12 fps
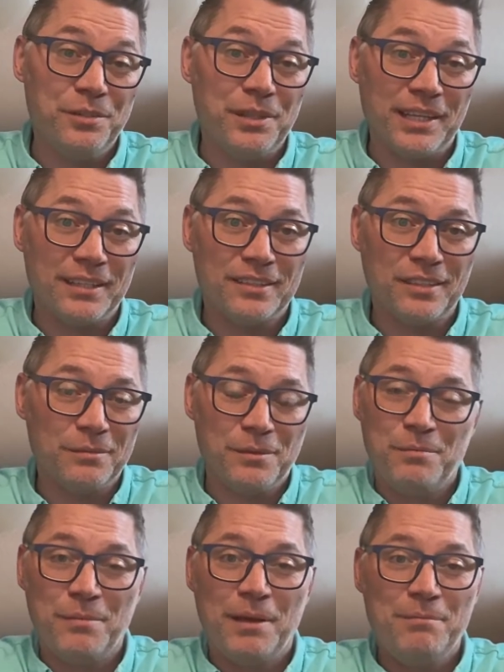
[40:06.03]
Like, so we
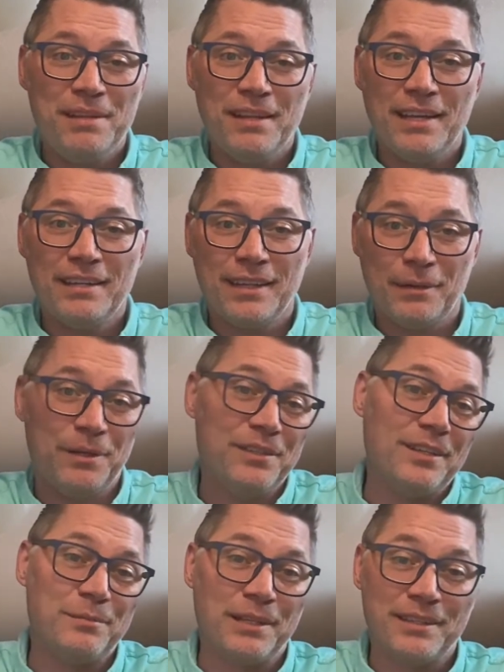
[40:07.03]
might be like we
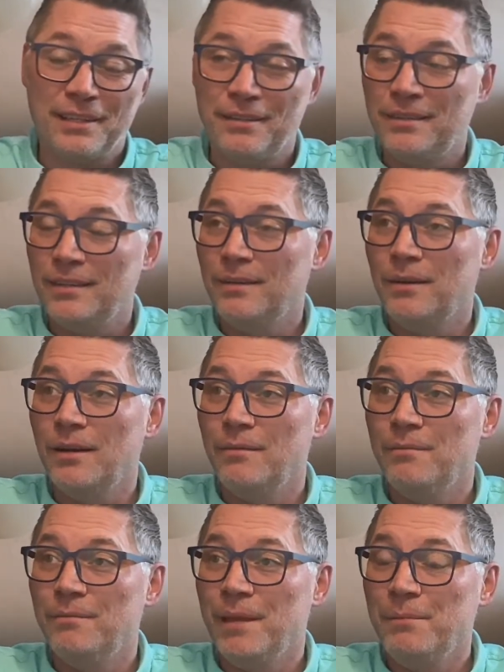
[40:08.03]
talked about that.
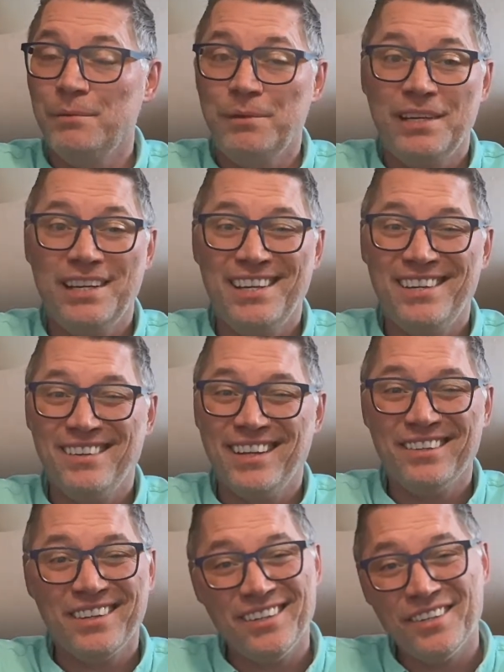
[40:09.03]
Maybe
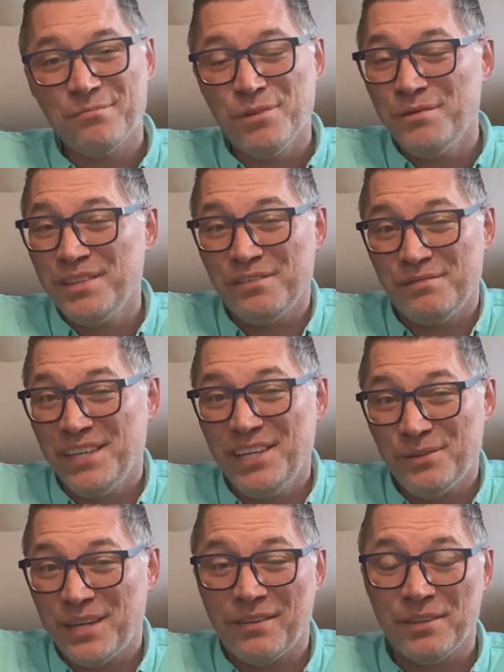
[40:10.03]
let's just move this
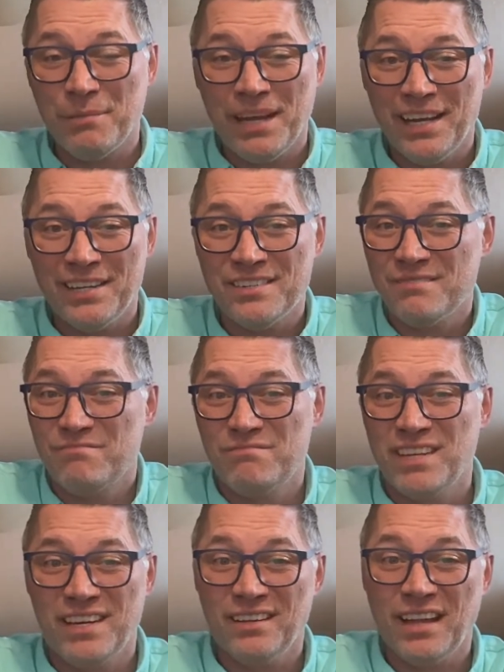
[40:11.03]
video down the page
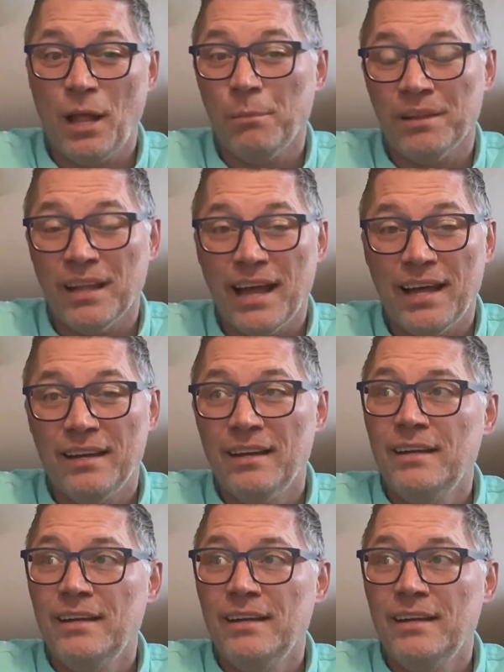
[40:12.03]
and it'll help a lot.